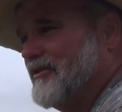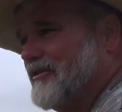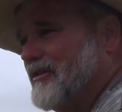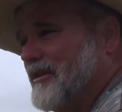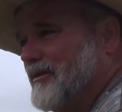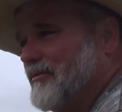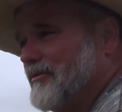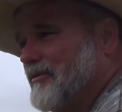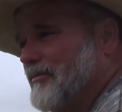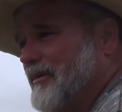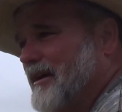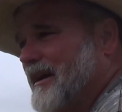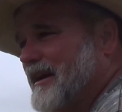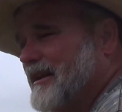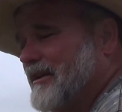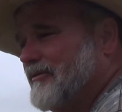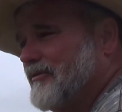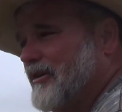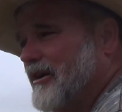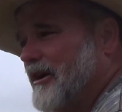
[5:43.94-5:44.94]
seems to
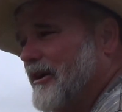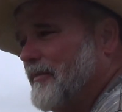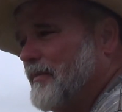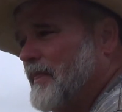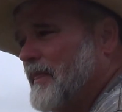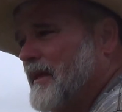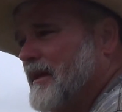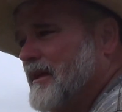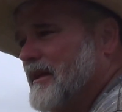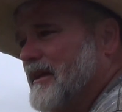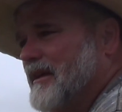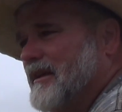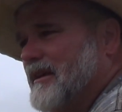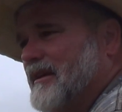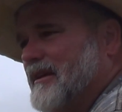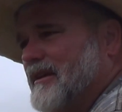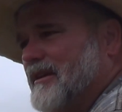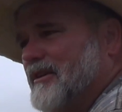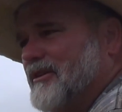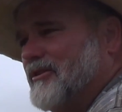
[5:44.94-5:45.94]
magnify
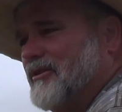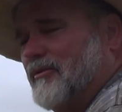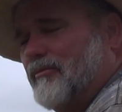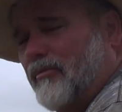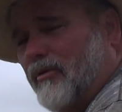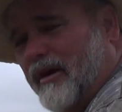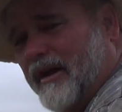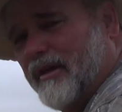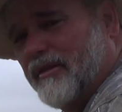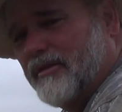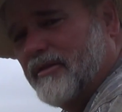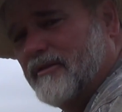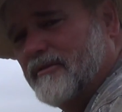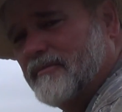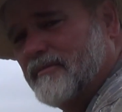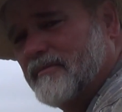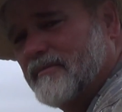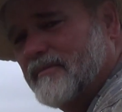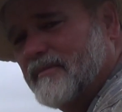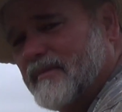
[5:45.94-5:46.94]
your breath
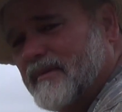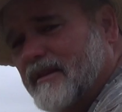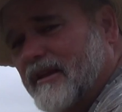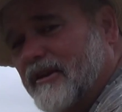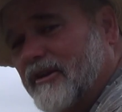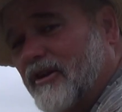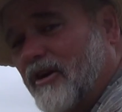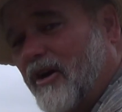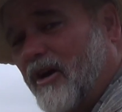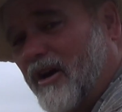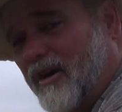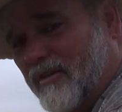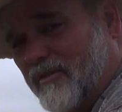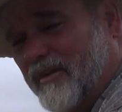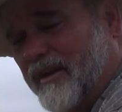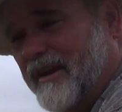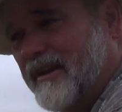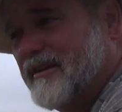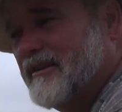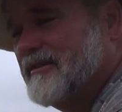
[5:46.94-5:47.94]
and your heart
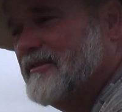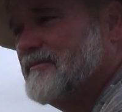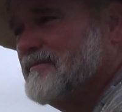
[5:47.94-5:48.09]
rate.